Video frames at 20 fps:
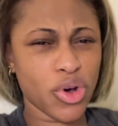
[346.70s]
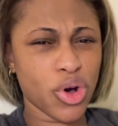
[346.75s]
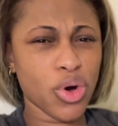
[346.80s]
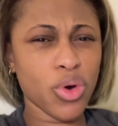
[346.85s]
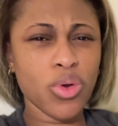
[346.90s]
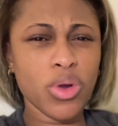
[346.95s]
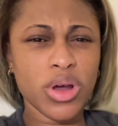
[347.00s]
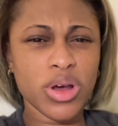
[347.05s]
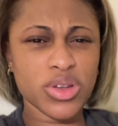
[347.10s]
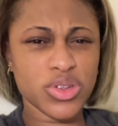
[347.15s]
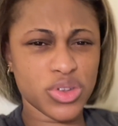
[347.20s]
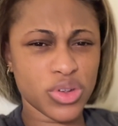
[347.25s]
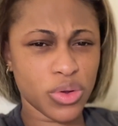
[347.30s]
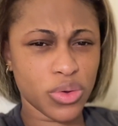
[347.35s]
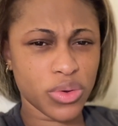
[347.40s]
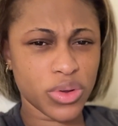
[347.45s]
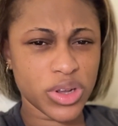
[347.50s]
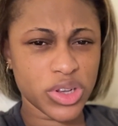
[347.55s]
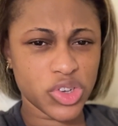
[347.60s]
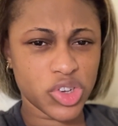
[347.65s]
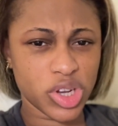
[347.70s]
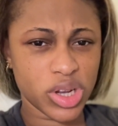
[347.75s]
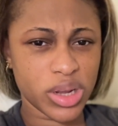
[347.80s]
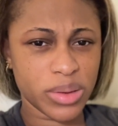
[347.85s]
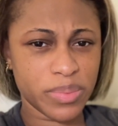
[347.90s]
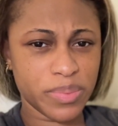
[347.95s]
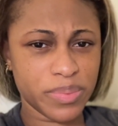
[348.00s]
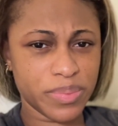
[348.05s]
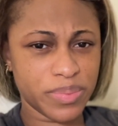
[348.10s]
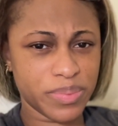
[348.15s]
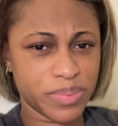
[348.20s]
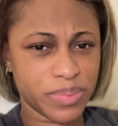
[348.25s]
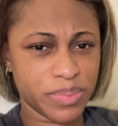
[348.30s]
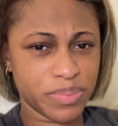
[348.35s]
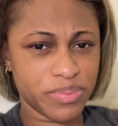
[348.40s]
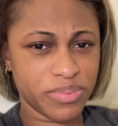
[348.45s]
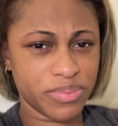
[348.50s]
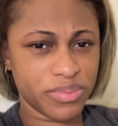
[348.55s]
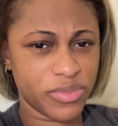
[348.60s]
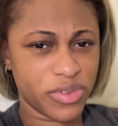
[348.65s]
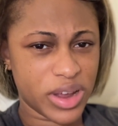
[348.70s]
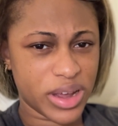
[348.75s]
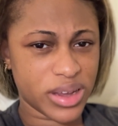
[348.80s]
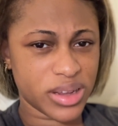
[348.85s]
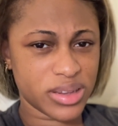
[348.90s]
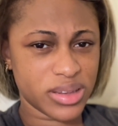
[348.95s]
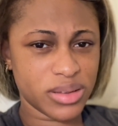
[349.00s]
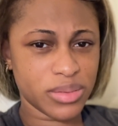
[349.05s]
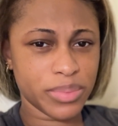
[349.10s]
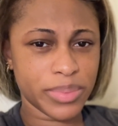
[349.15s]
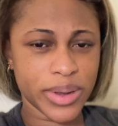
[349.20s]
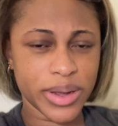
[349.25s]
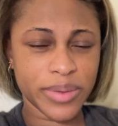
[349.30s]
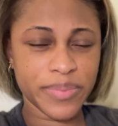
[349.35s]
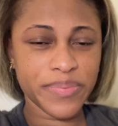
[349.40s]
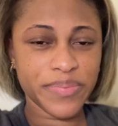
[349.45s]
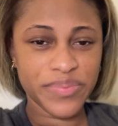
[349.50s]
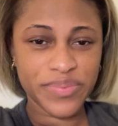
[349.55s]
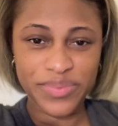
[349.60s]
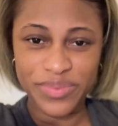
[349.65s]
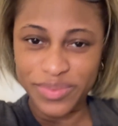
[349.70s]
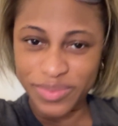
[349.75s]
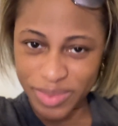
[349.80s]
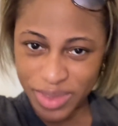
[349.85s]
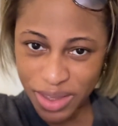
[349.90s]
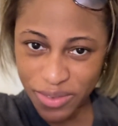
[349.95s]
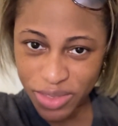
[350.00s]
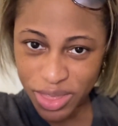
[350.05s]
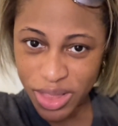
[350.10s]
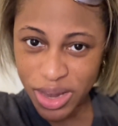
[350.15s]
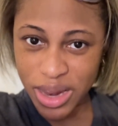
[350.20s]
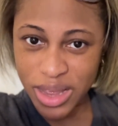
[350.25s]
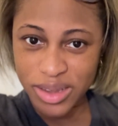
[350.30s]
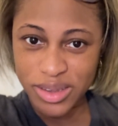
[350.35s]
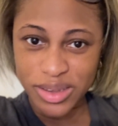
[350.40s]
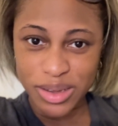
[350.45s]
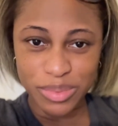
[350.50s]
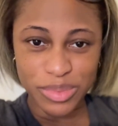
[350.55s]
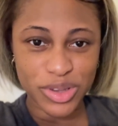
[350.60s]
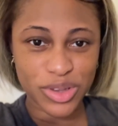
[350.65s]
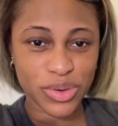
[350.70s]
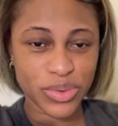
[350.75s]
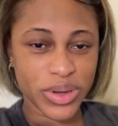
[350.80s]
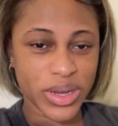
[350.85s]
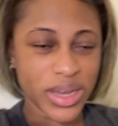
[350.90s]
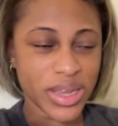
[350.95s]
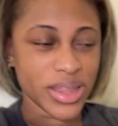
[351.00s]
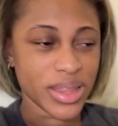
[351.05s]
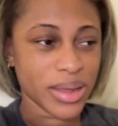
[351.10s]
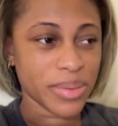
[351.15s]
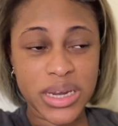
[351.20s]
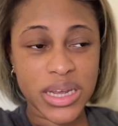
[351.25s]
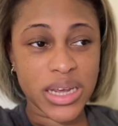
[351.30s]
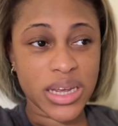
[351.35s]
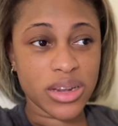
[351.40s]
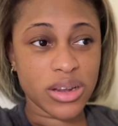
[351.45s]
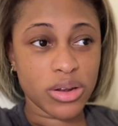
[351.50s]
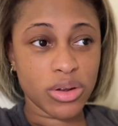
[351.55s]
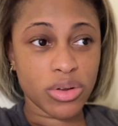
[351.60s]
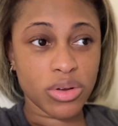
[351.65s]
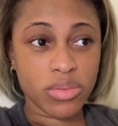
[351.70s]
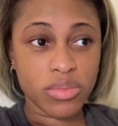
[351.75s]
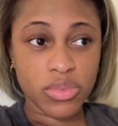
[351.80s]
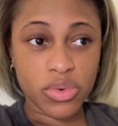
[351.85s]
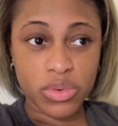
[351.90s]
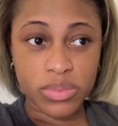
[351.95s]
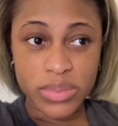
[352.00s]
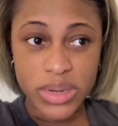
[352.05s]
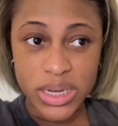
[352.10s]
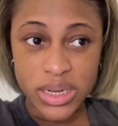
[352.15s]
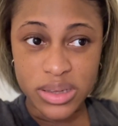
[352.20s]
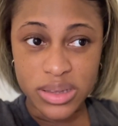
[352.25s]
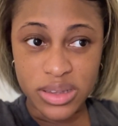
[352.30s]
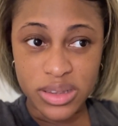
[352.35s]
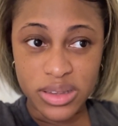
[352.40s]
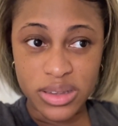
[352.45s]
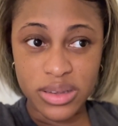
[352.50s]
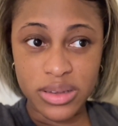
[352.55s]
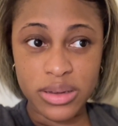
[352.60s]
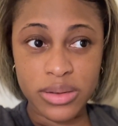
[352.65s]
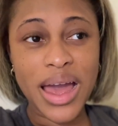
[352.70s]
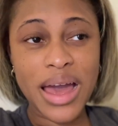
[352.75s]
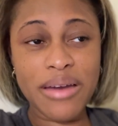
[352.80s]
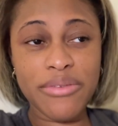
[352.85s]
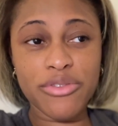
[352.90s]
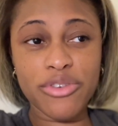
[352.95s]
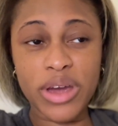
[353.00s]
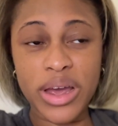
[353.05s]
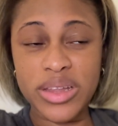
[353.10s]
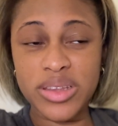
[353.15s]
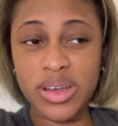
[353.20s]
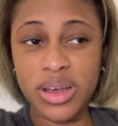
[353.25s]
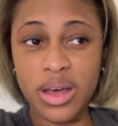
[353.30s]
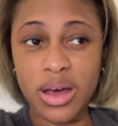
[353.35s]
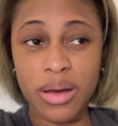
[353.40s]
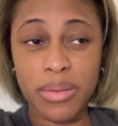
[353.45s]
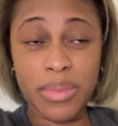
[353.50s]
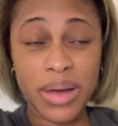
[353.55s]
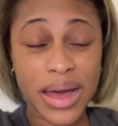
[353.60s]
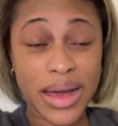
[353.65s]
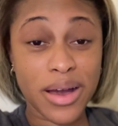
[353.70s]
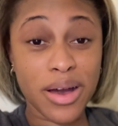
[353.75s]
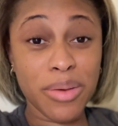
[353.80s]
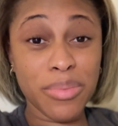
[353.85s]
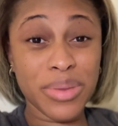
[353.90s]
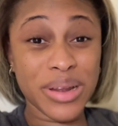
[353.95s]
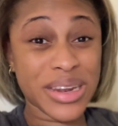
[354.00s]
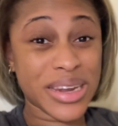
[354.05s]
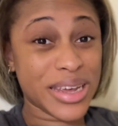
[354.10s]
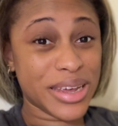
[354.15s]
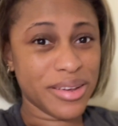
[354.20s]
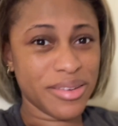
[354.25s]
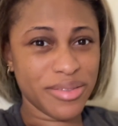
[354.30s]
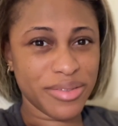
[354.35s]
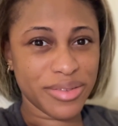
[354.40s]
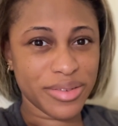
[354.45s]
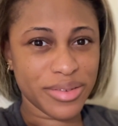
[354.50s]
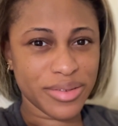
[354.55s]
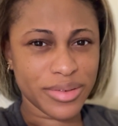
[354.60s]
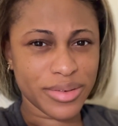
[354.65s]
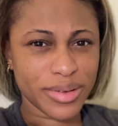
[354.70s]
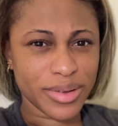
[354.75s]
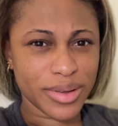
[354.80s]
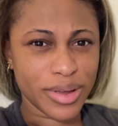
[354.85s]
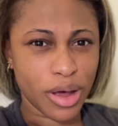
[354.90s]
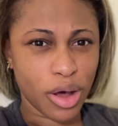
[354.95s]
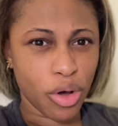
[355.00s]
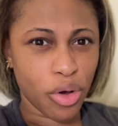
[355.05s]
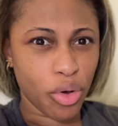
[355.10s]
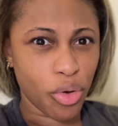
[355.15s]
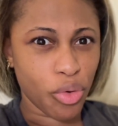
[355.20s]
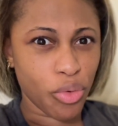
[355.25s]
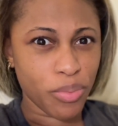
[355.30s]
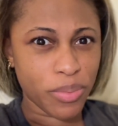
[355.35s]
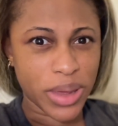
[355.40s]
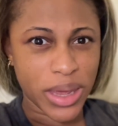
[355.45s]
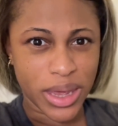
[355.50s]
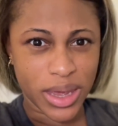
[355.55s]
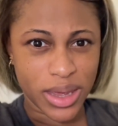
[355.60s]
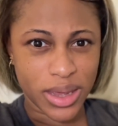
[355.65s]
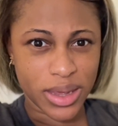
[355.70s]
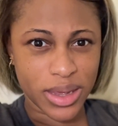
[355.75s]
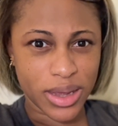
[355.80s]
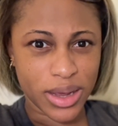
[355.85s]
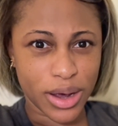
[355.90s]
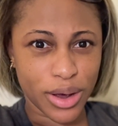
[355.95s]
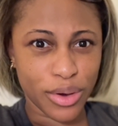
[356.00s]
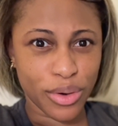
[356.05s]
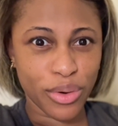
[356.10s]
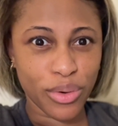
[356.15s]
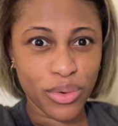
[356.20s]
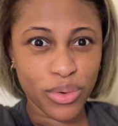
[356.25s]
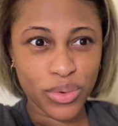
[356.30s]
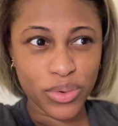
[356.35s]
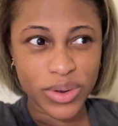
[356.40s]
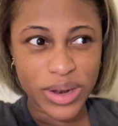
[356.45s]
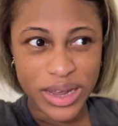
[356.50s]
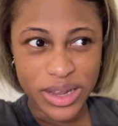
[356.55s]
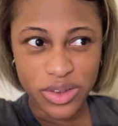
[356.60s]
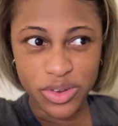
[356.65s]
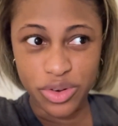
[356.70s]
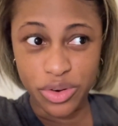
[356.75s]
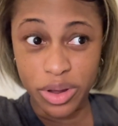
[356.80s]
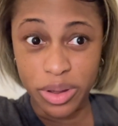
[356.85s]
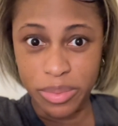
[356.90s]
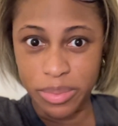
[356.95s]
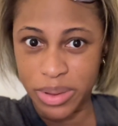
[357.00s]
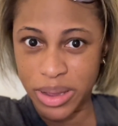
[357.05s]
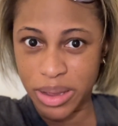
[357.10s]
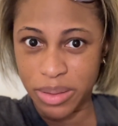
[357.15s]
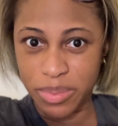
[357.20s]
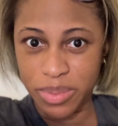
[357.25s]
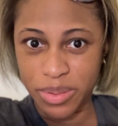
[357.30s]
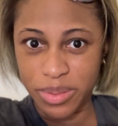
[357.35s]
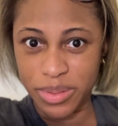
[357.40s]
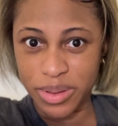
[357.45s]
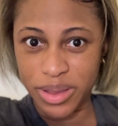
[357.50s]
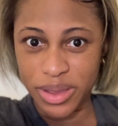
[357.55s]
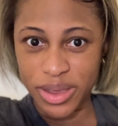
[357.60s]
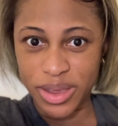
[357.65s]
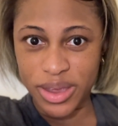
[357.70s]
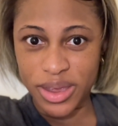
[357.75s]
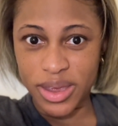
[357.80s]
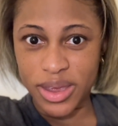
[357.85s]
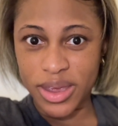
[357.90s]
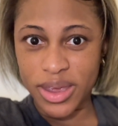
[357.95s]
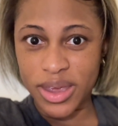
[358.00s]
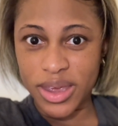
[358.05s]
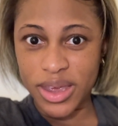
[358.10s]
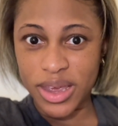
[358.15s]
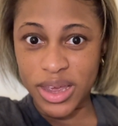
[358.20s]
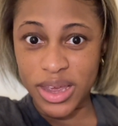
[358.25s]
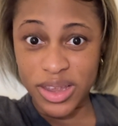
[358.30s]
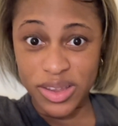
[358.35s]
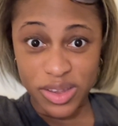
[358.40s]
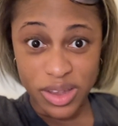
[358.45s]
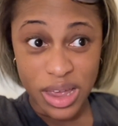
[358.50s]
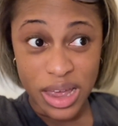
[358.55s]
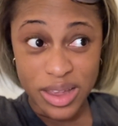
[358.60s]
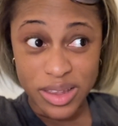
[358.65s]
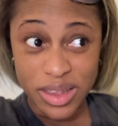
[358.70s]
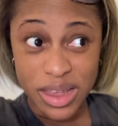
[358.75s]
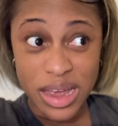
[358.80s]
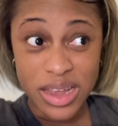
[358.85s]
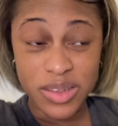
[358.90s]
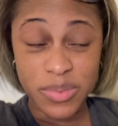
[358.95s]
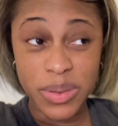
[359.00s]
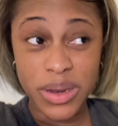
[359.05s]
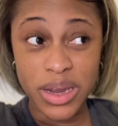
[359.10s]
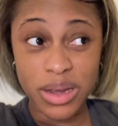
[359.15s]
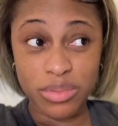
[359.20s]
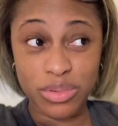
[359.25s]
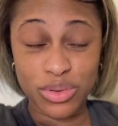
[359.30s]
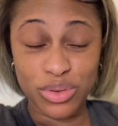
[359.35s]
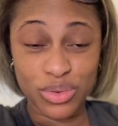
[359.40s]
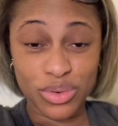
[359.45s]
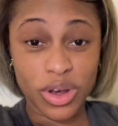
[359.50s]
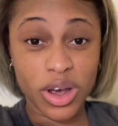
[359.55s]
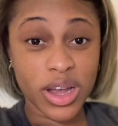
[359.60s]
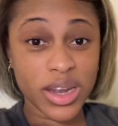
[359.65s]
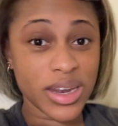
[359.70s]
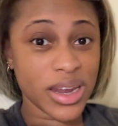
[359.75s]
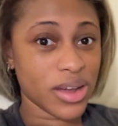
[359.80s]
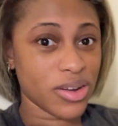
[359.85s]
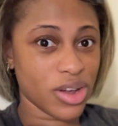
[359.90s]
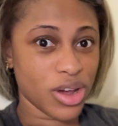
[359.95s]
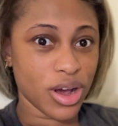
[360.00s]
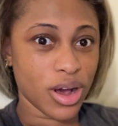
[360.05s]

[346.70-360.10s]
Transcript: a whole lot of salt and chili flakes, but nevertheless, I'm still eating them. I'm eating a lot more meats. I've tried to cut, I can't believe a whole Nigerian babe has been able to cut down her